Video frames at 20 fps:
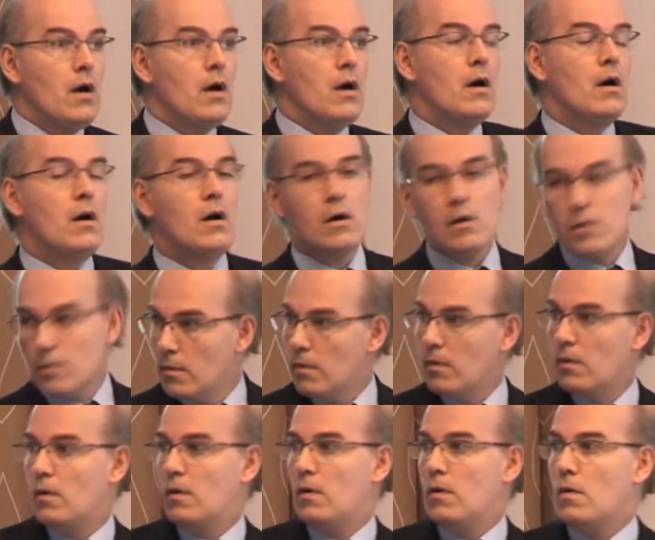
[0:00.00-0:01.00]
uh,
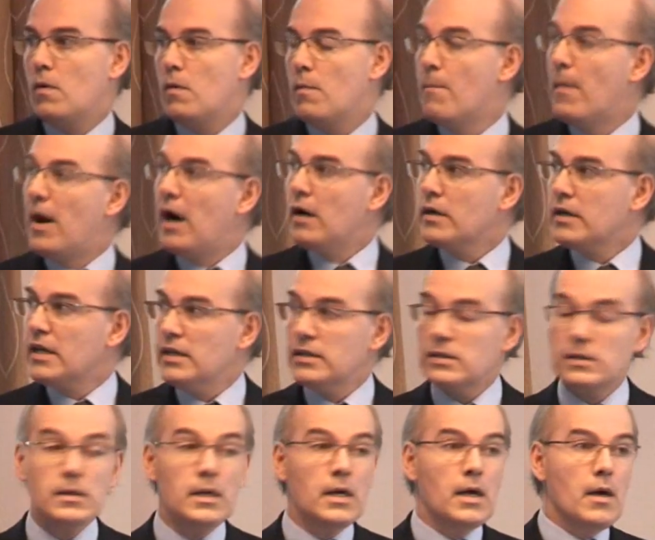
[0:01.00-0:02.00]
uh,
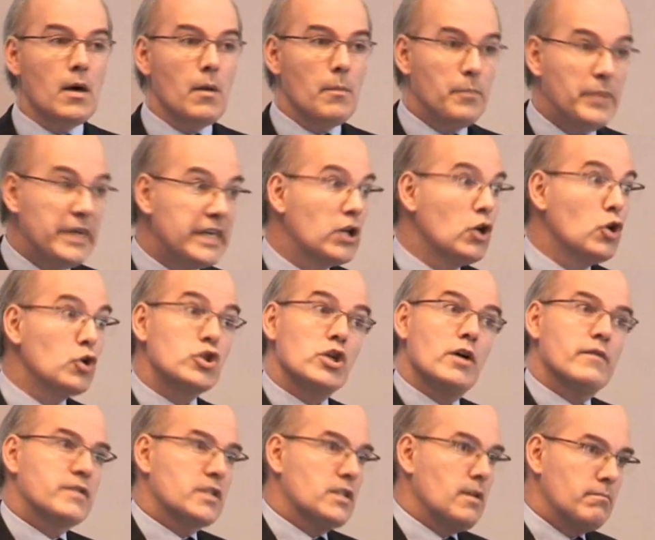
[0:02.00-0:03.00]
market because
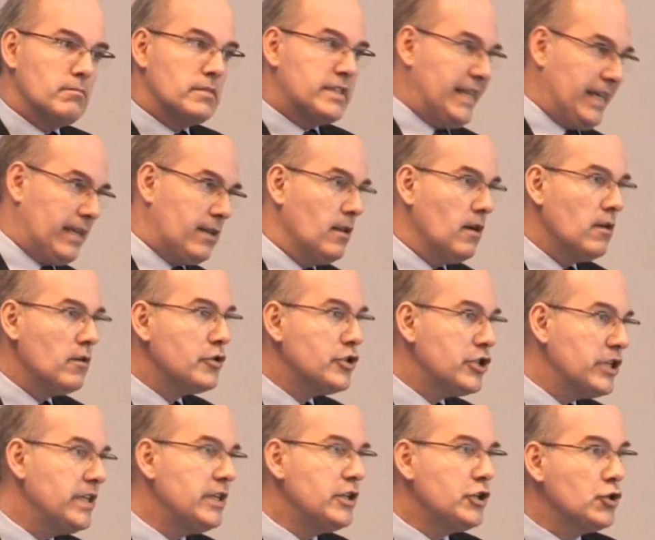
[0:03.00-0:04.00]
of some
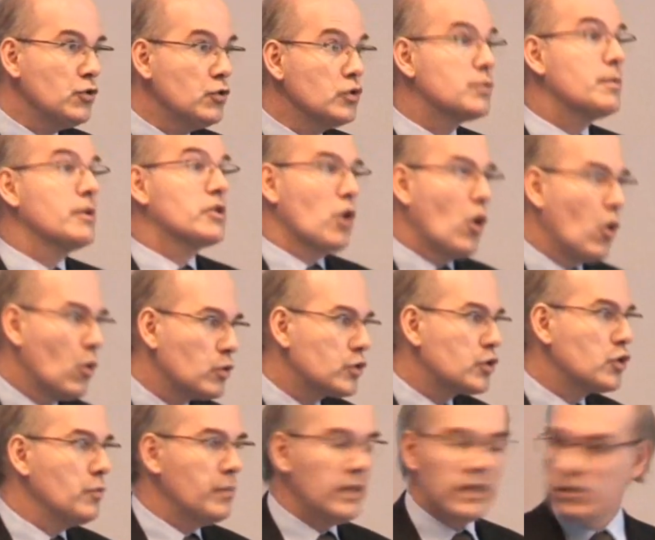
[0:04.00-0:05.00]
technology issues, but
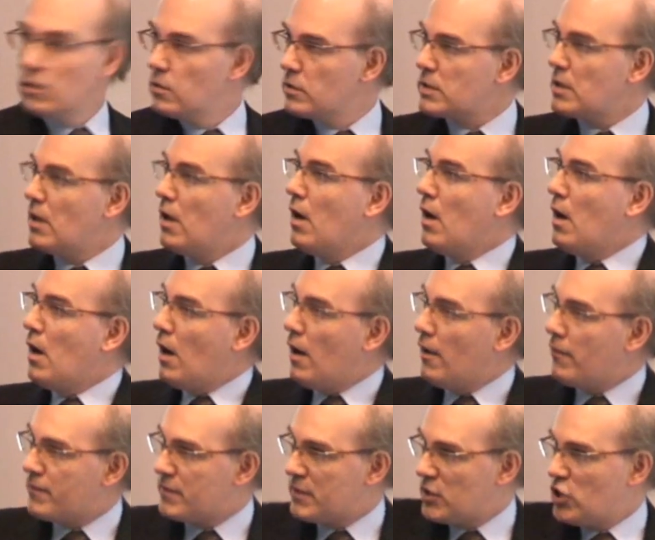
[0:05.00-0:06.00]
also because
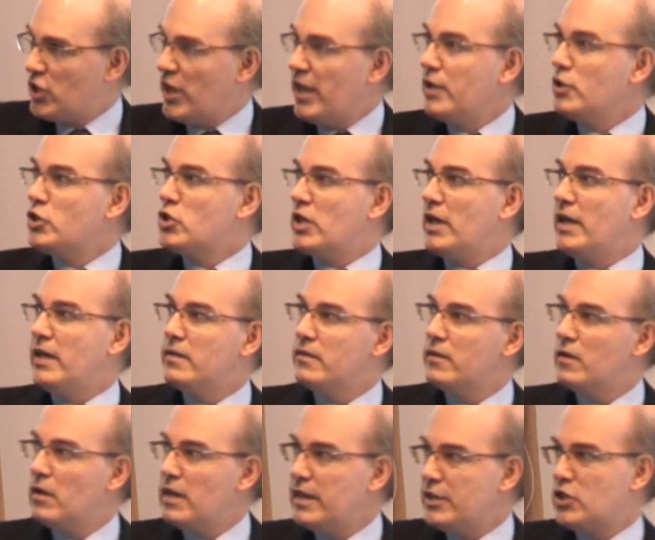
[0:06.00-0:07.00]
of change
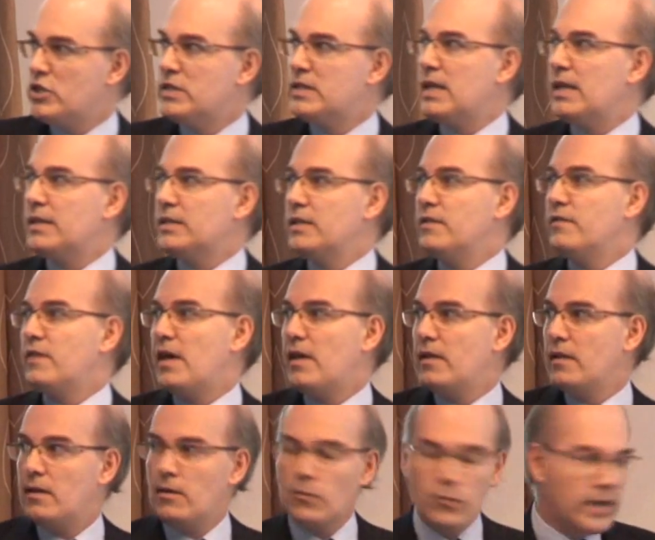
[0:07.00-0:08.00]
in the legislative
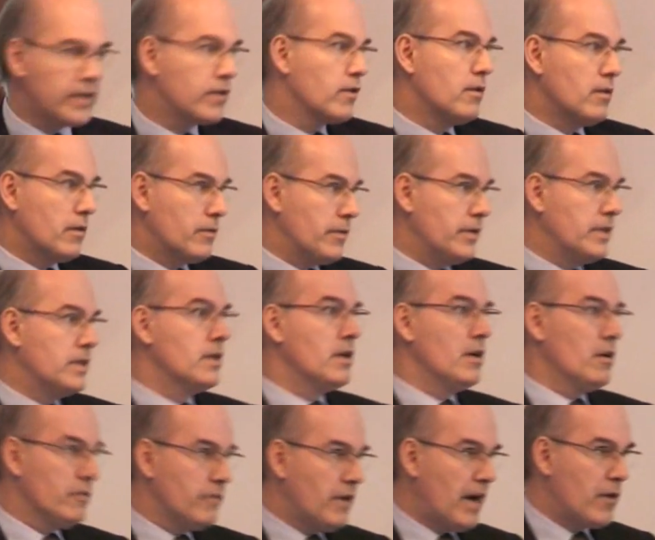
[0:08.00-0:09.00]
and regulatory
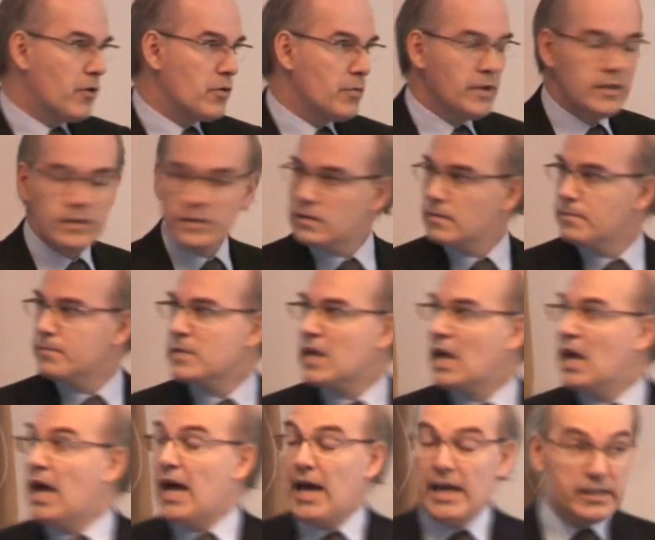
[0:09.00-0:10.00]
environment.
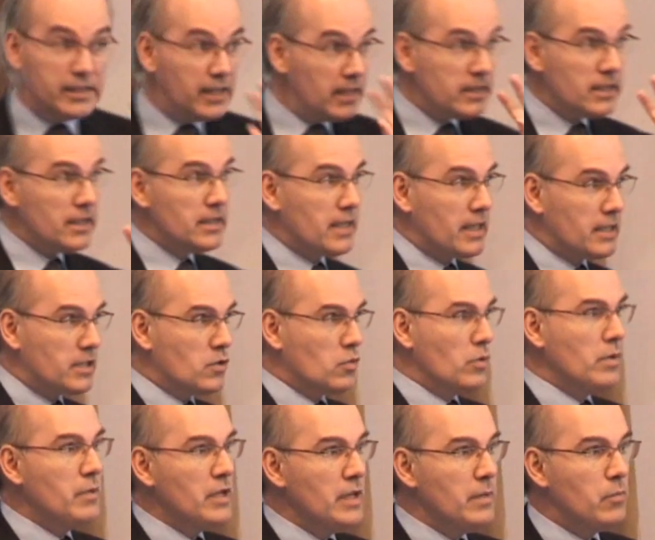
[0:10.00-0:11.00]
And this is
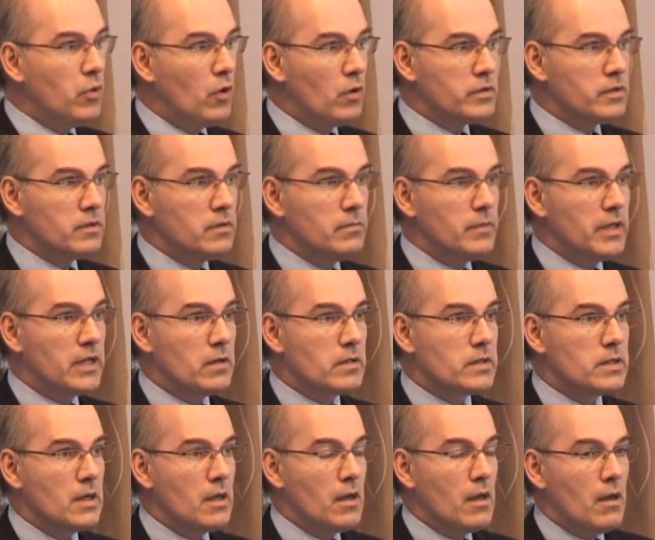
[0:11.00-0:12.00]
extremely important
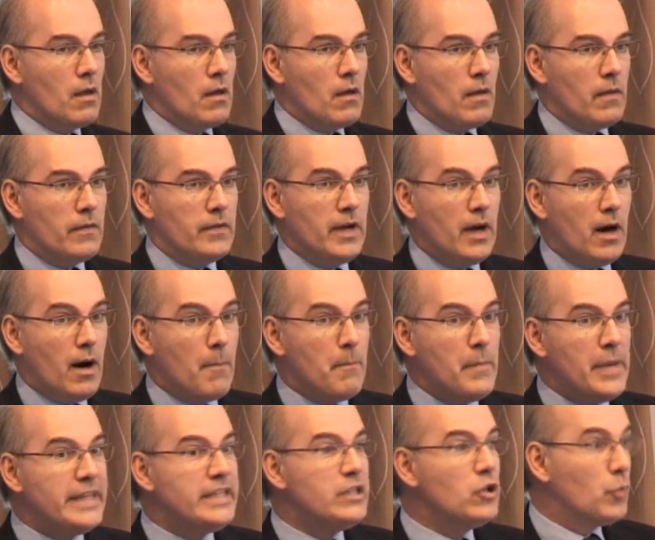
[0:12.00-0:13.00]
because there are
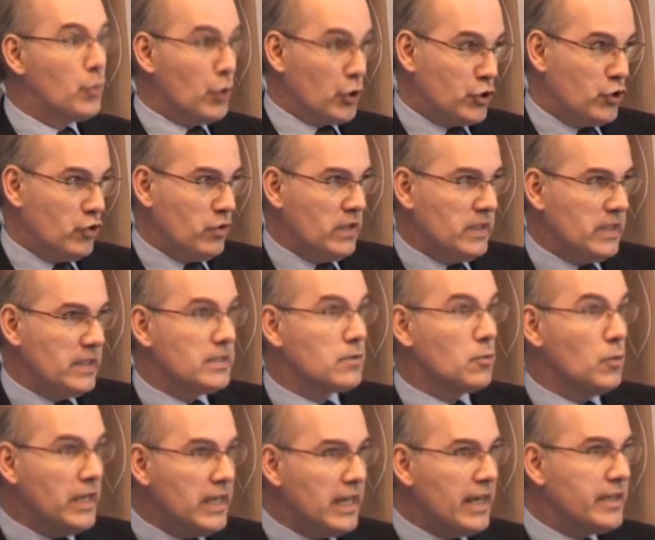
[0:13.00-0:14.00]
many
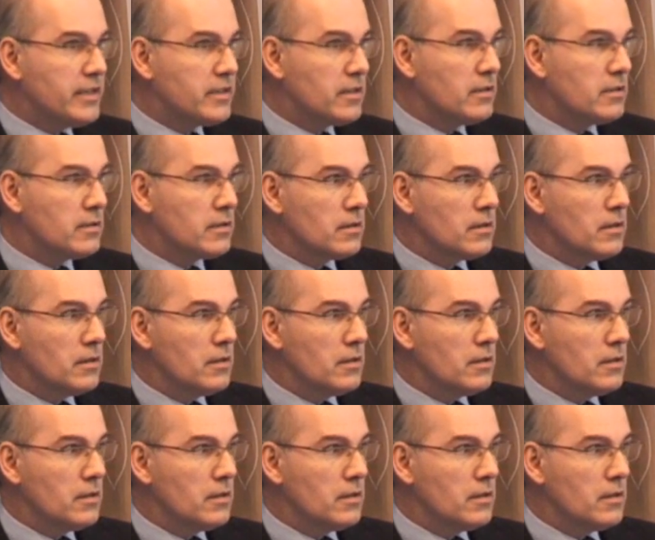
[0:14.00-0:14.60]
opportunities related